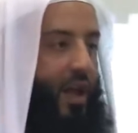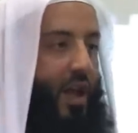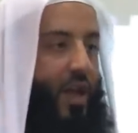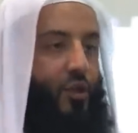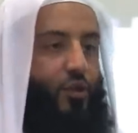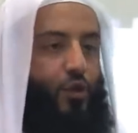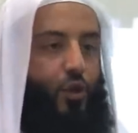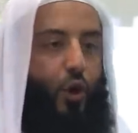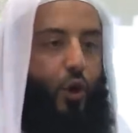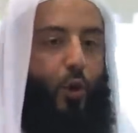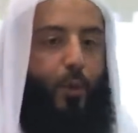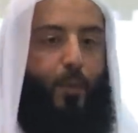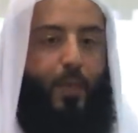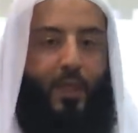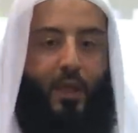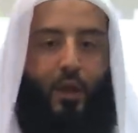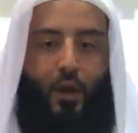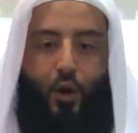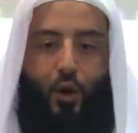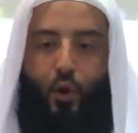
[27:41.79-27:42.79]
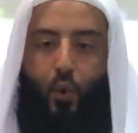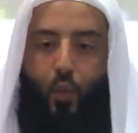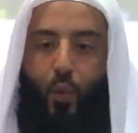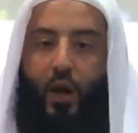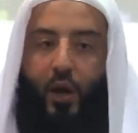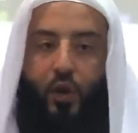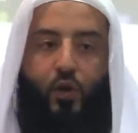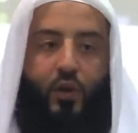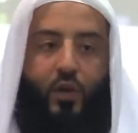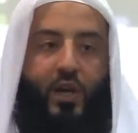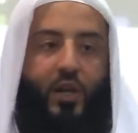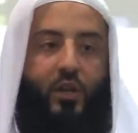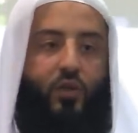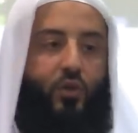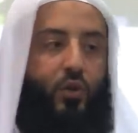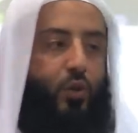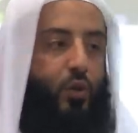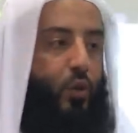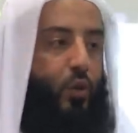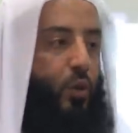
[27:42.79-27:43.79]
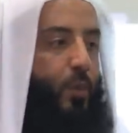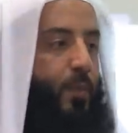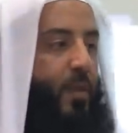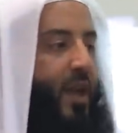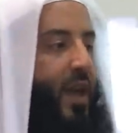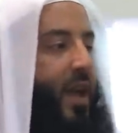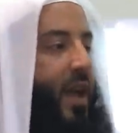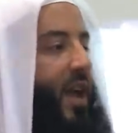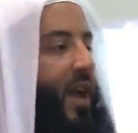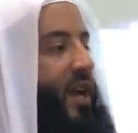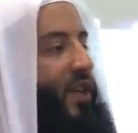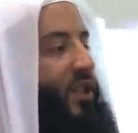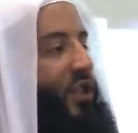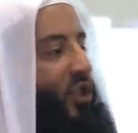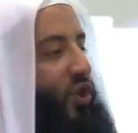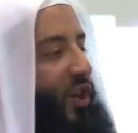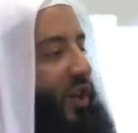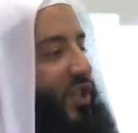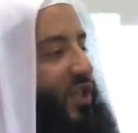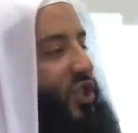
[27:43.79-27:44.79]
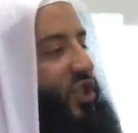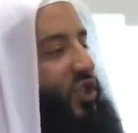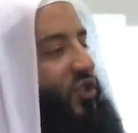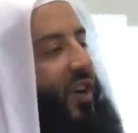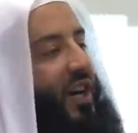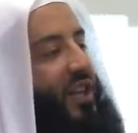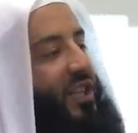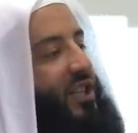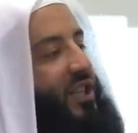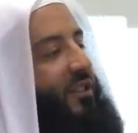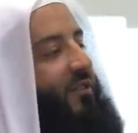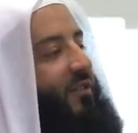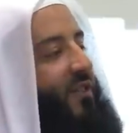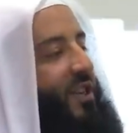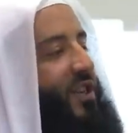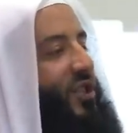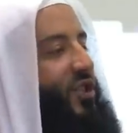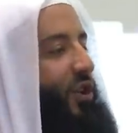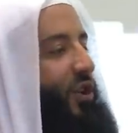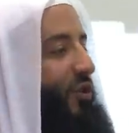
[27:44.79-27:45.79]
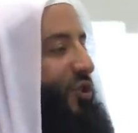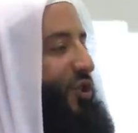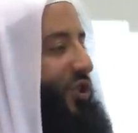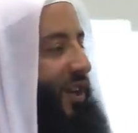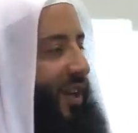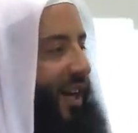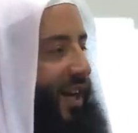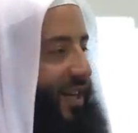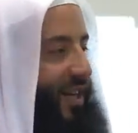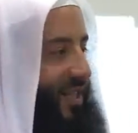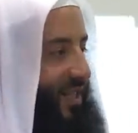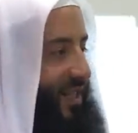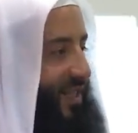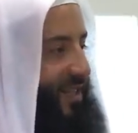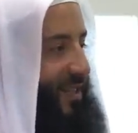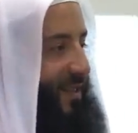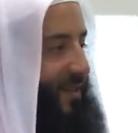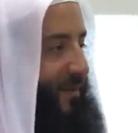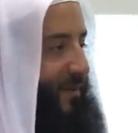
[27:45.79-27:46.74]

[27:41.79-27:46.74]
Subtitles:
So what you need to do is constructively socialize.